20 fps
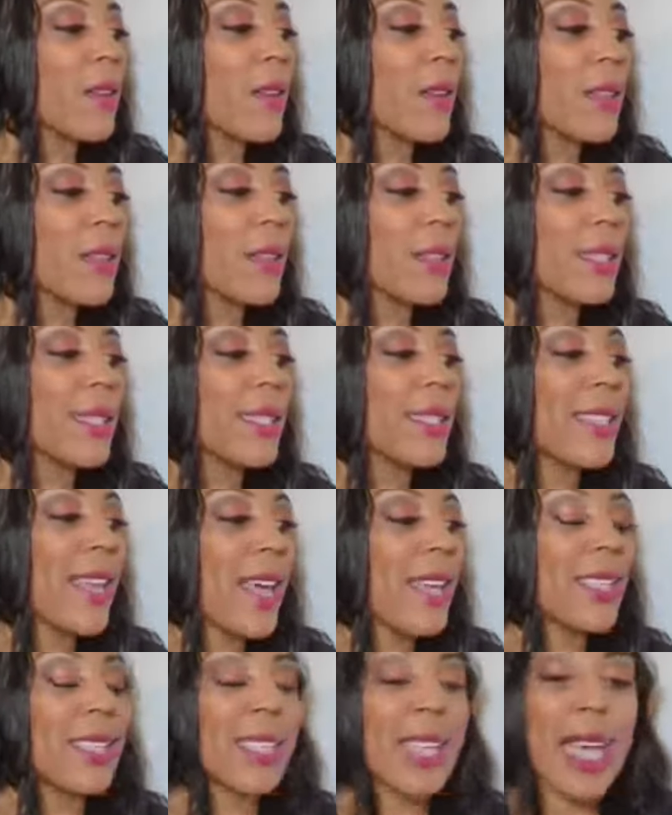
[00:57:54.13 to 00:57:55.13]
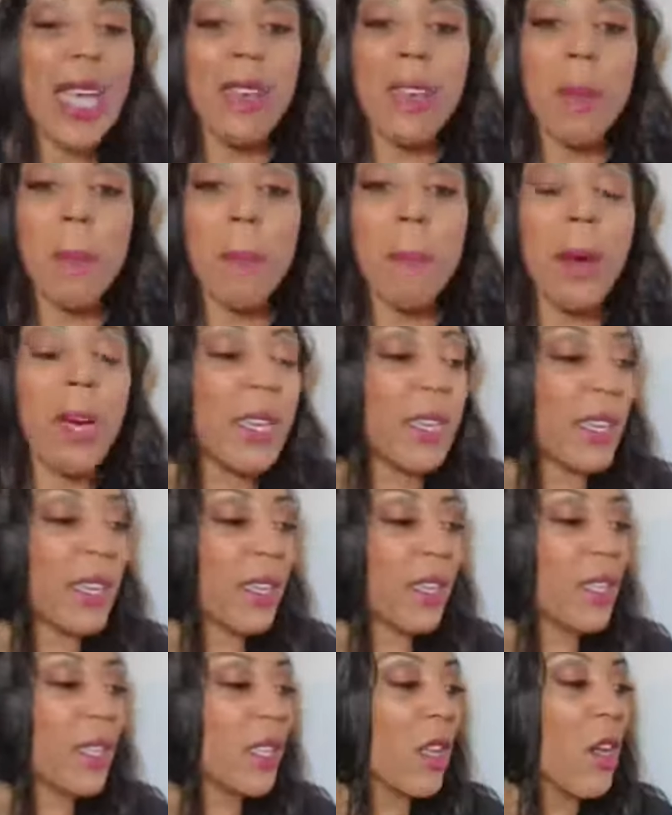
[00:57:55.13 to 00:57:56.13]
success and
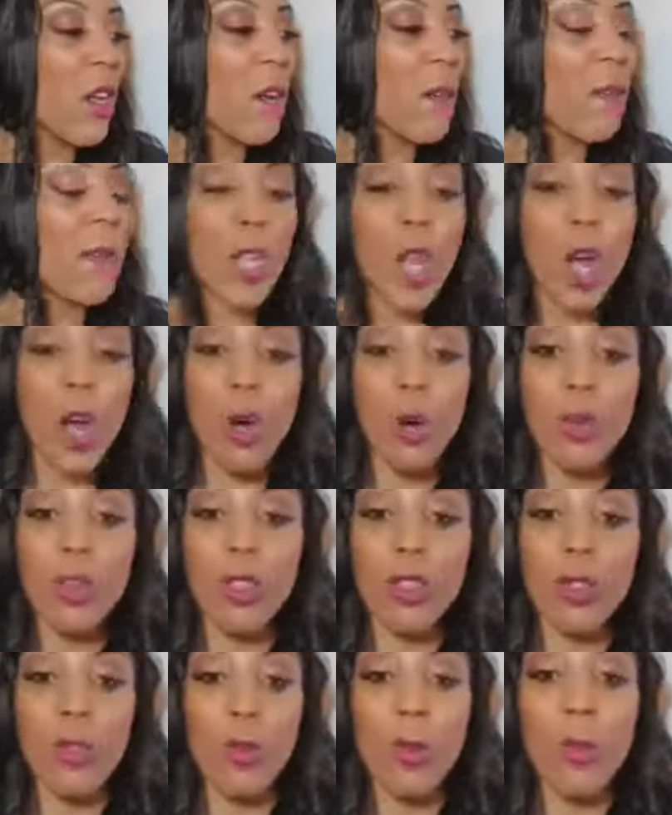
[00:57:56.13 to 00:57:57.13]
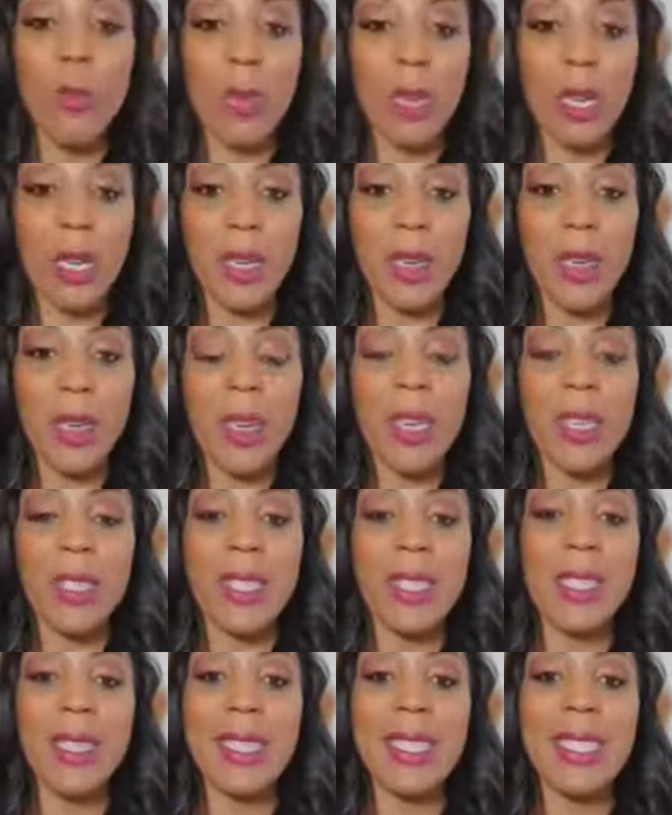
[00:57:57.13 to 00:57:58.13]
abundance flows through me.
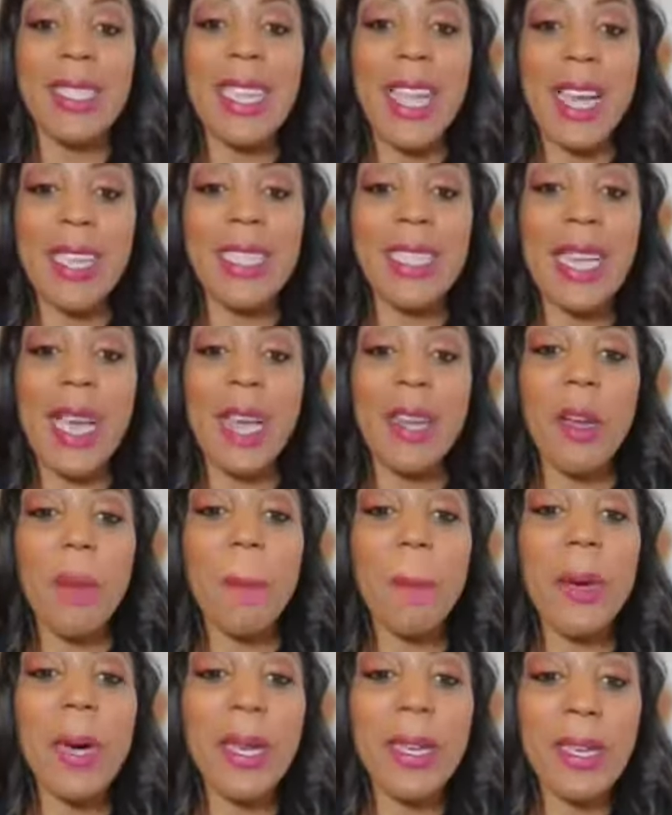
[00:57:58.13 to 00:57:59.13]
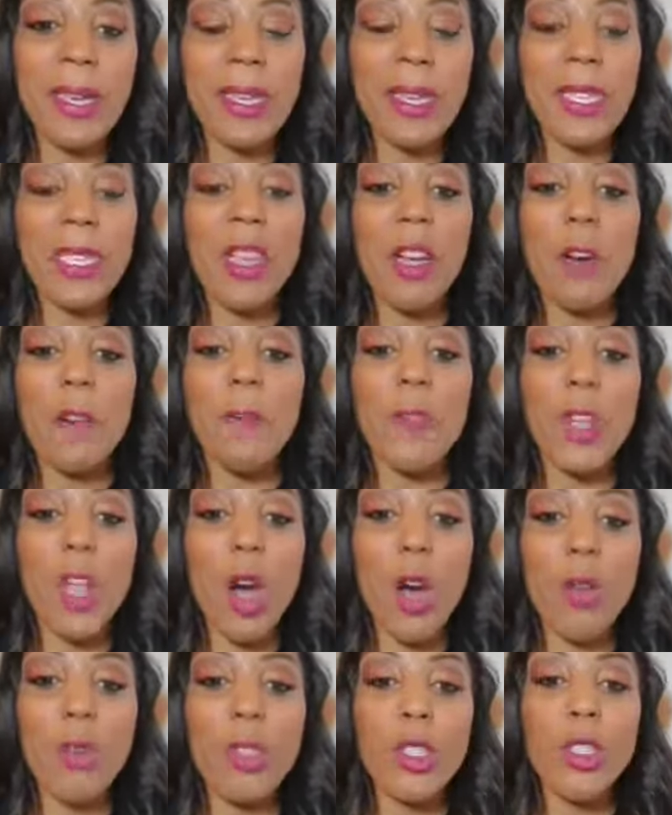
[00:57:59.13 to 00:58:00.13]
Success and abundance
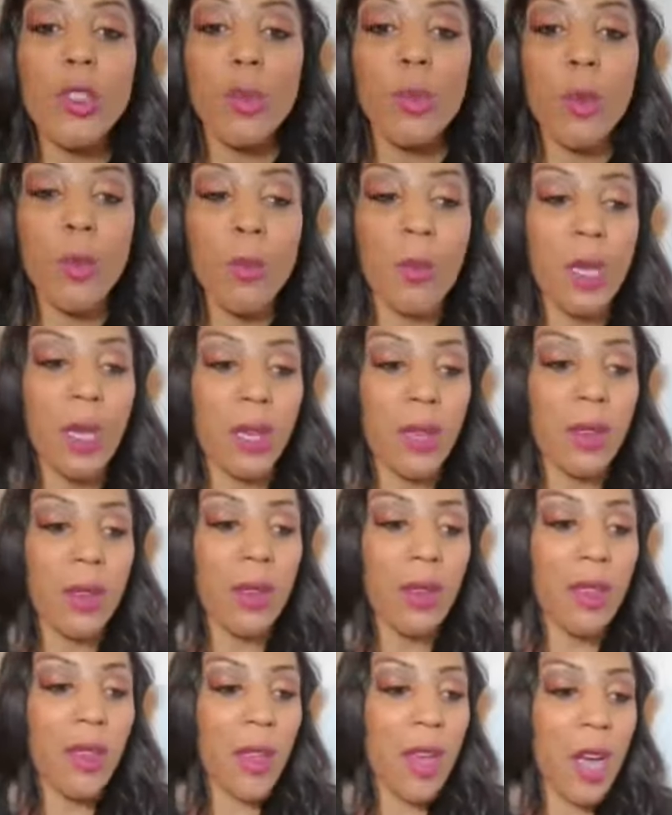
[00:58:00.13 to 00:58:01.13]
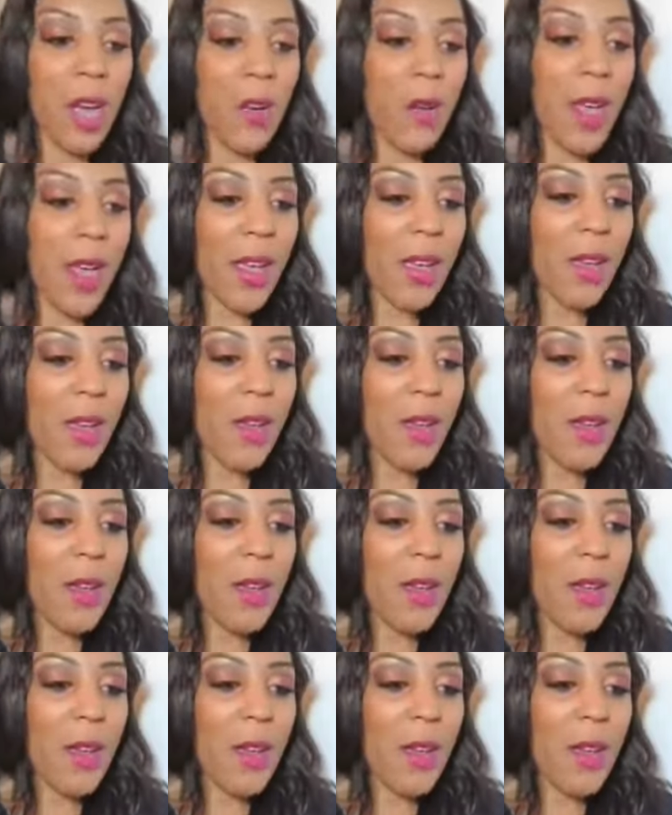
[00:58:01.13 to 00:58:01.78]
flows through me. All right.